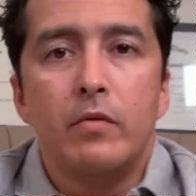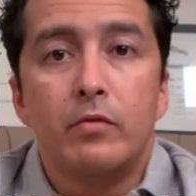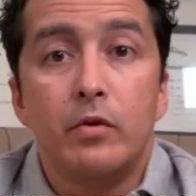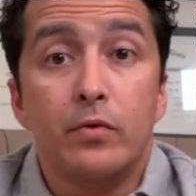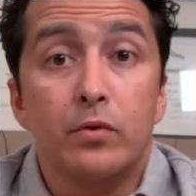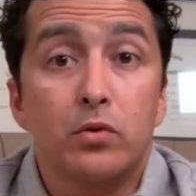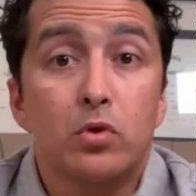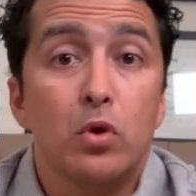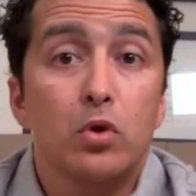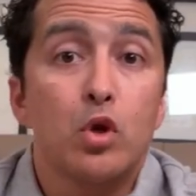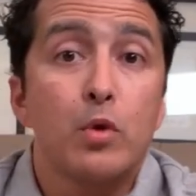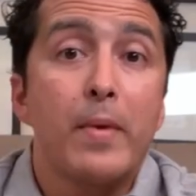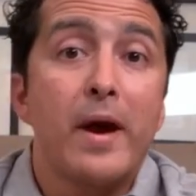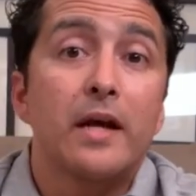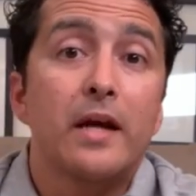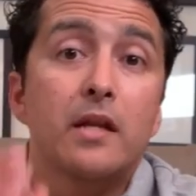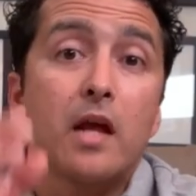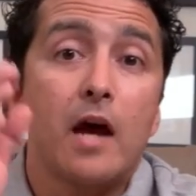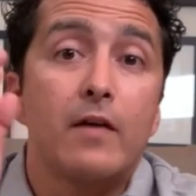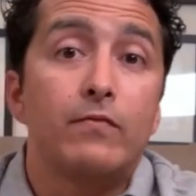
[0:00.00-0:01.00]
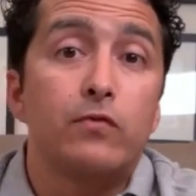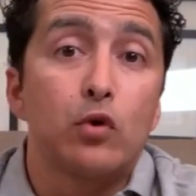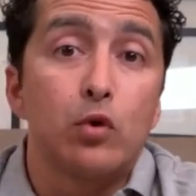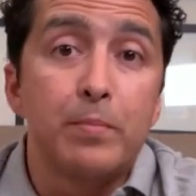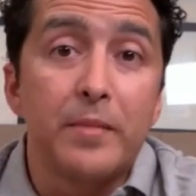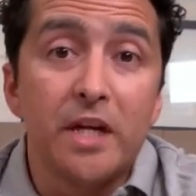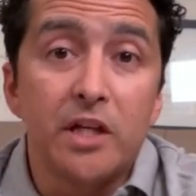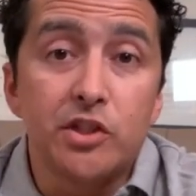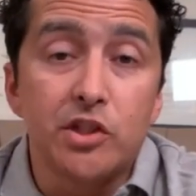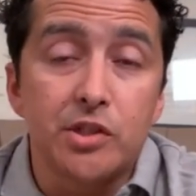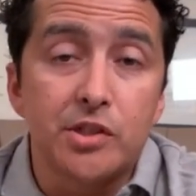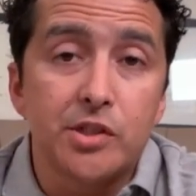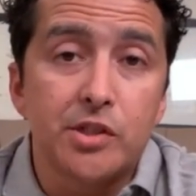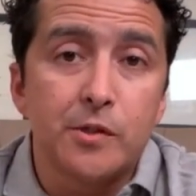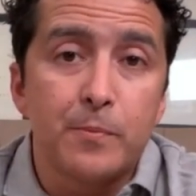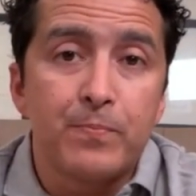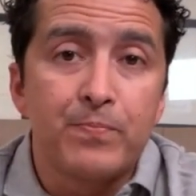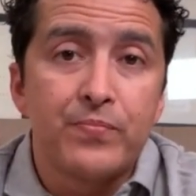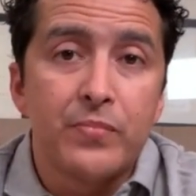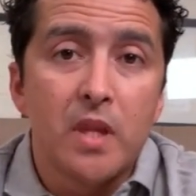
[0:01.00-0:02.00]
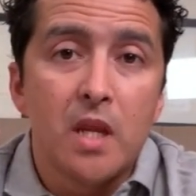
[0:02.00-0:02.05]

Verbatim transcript: We will talk about affirmations.